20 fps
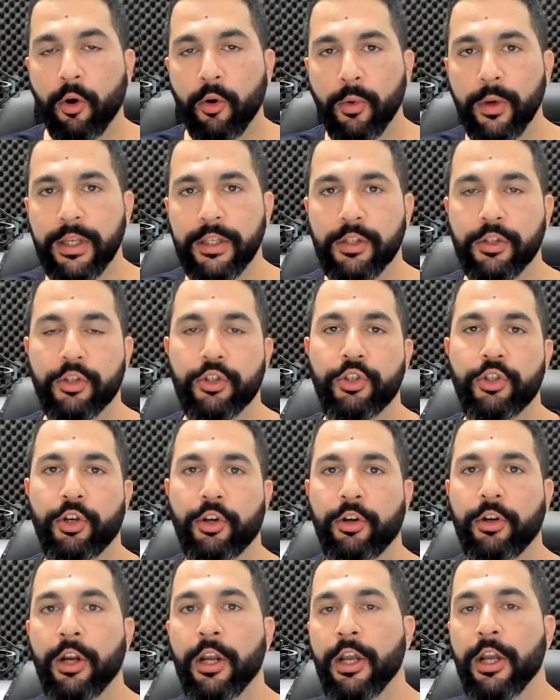always
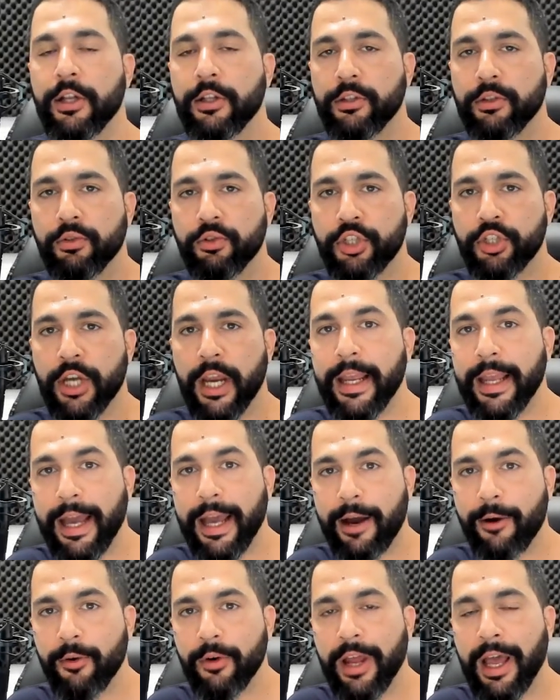sure to check
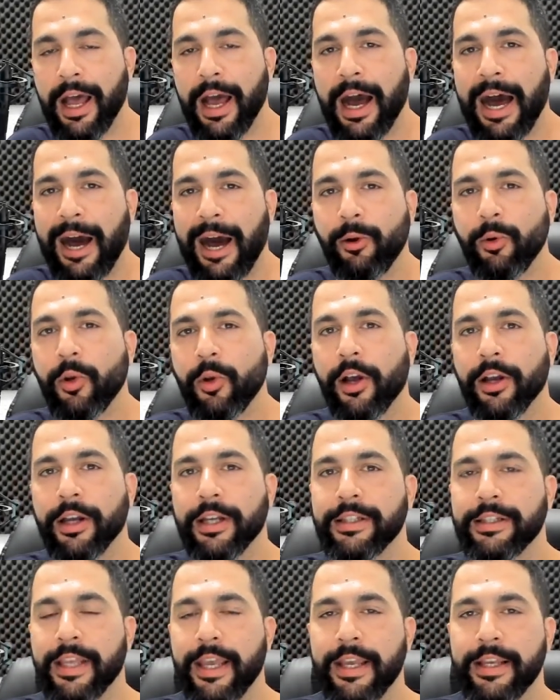out how long
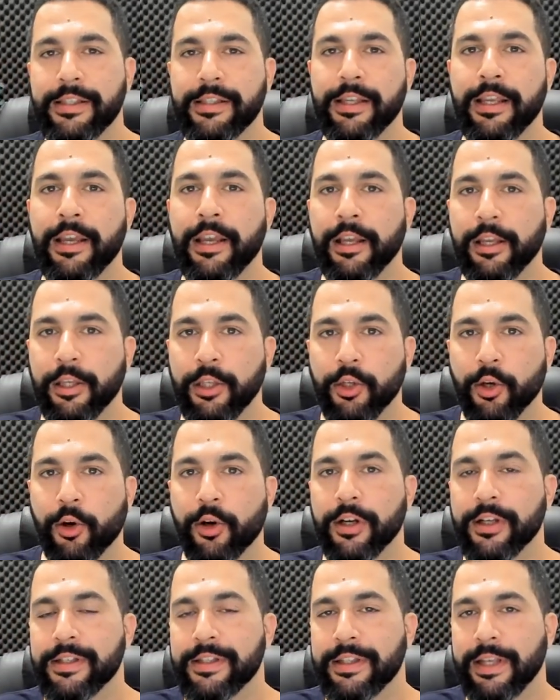it takes
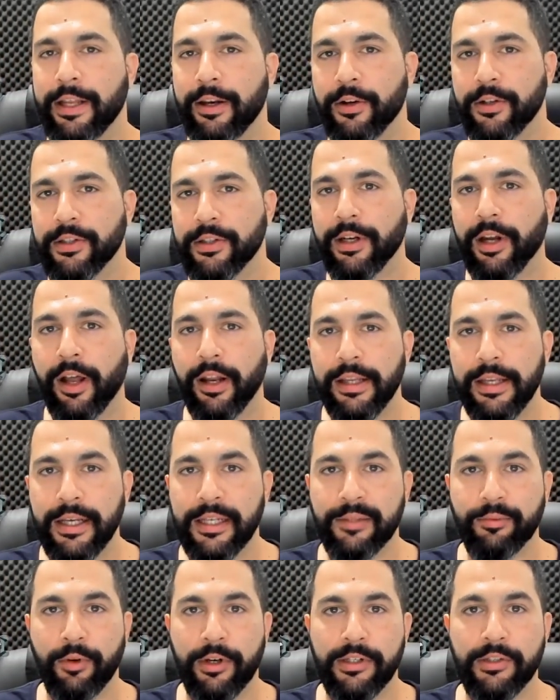your sellers on
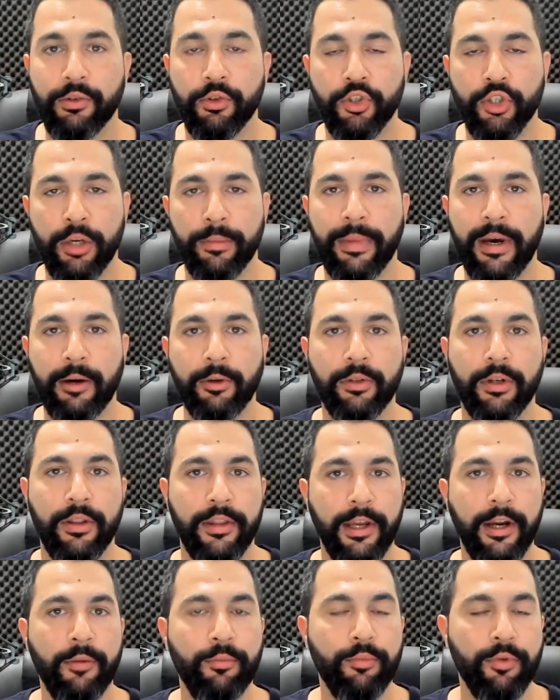AliExpress to ship out
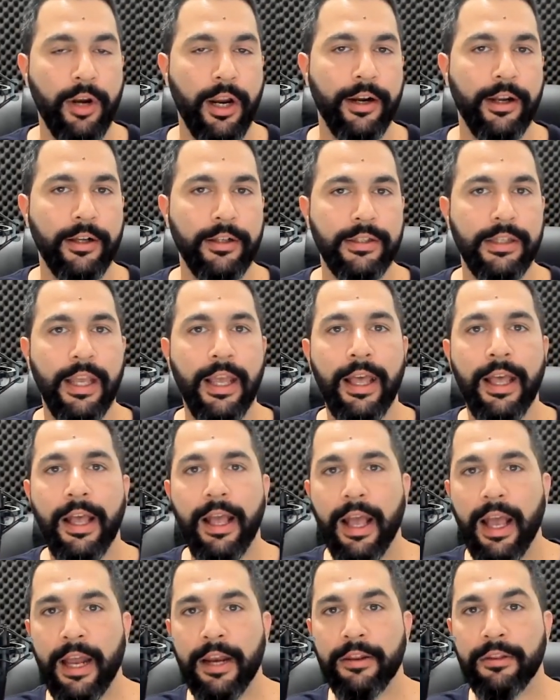their products
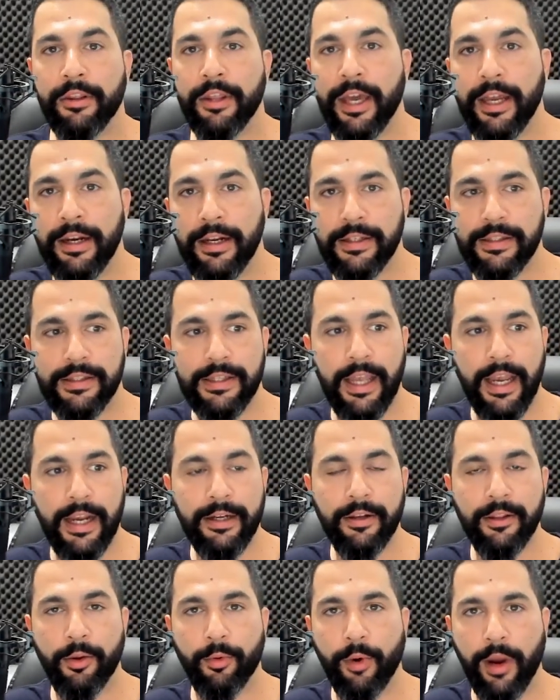and then
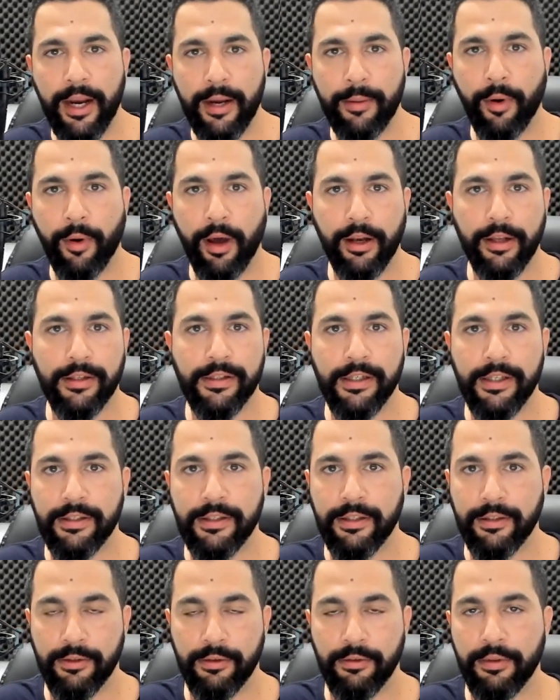assign the right
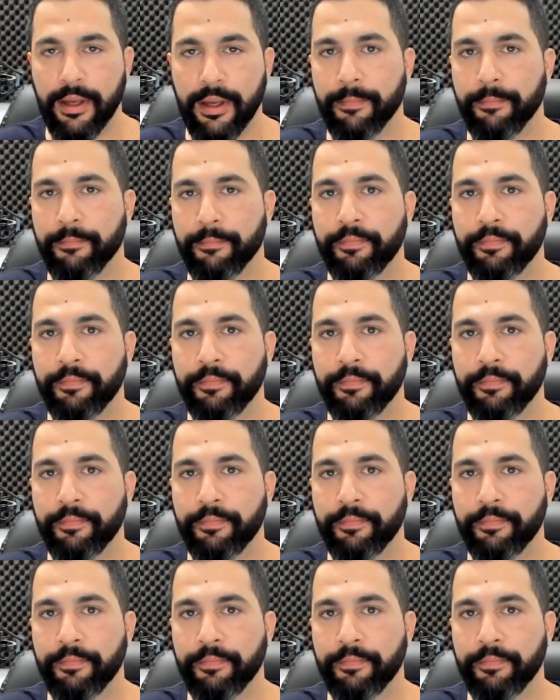policies to them.